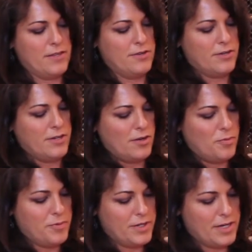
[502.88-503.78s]
then you're going to
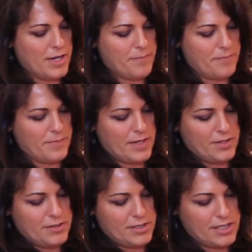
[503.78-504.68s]
open it up and
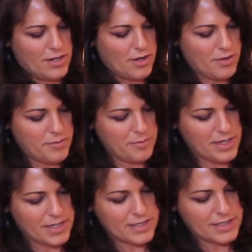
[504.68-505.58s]
you'll see all the
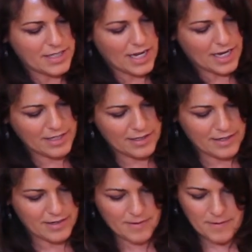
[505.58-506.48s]
meat inside.
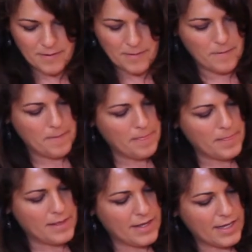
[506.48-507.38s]

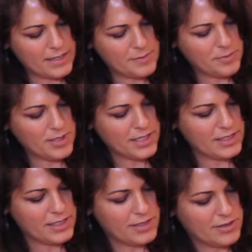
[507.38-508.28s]
And it's pretty
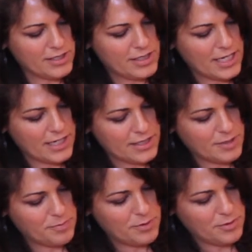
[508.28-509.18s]
easy. You just take a
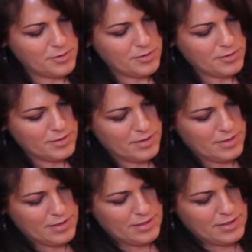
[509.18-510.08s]
spoon.
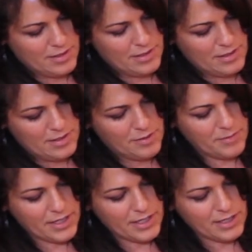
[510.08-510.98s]
You
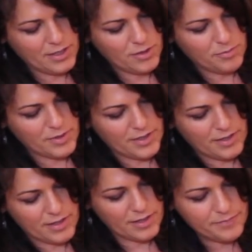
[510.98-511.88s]
might get a little bit of
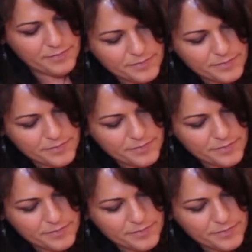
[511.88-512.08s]
the